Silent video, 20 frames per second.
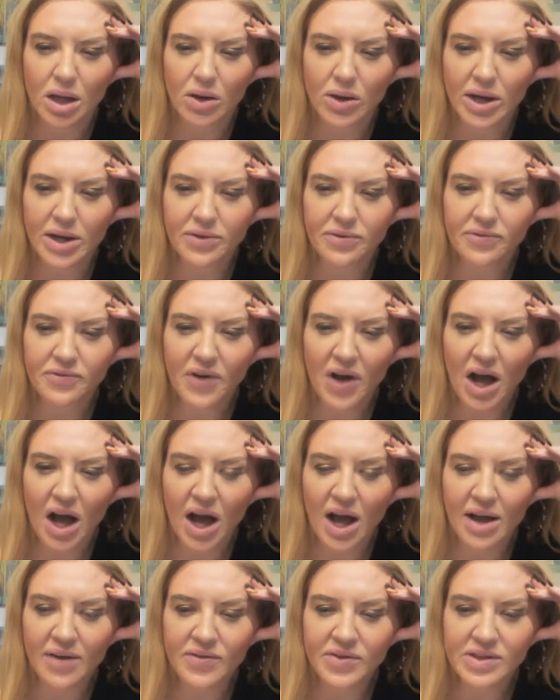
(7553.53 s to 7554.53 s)
Okay,
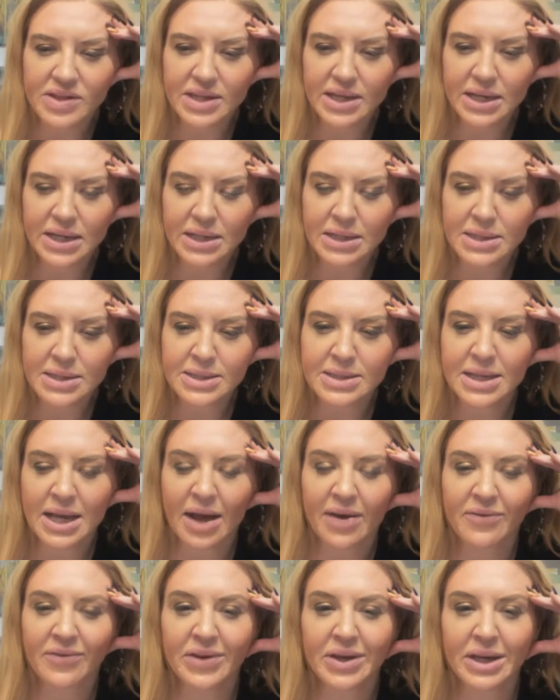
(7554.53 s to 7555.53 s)
five, six,
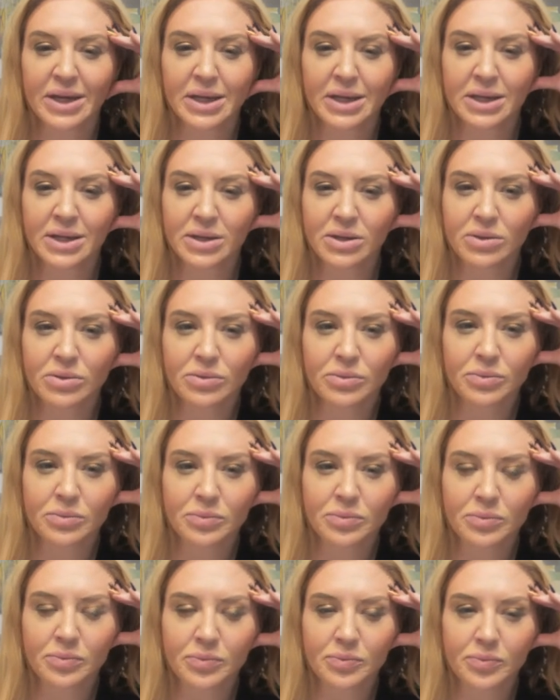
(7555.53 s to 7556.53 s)
seven,
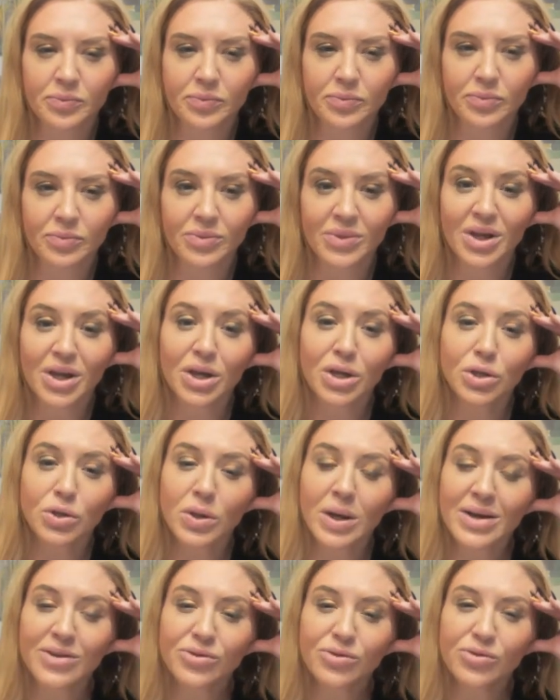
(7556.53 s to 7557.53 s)
you
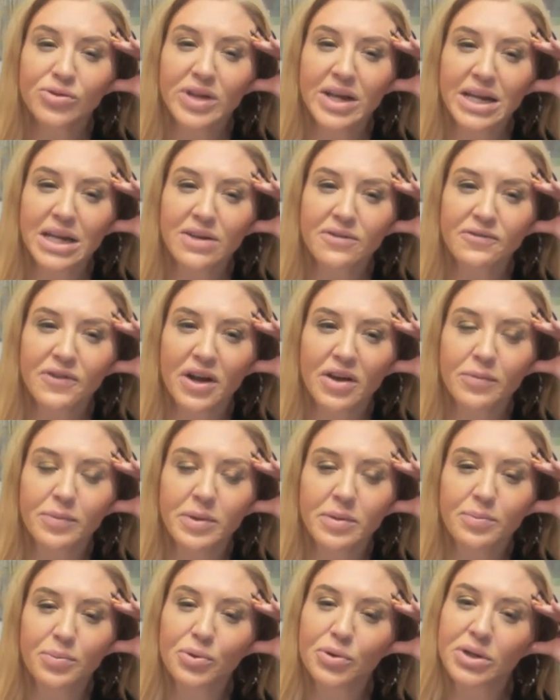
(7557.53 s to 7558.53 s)
guys, there's 85
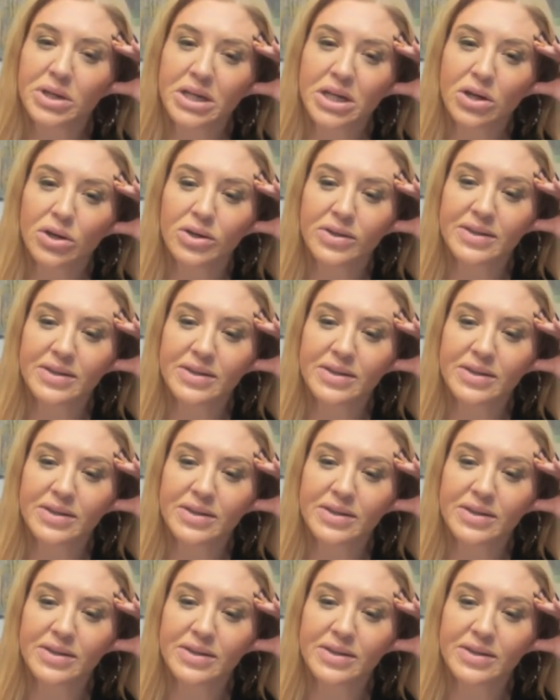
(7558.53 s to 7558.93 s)
people in here.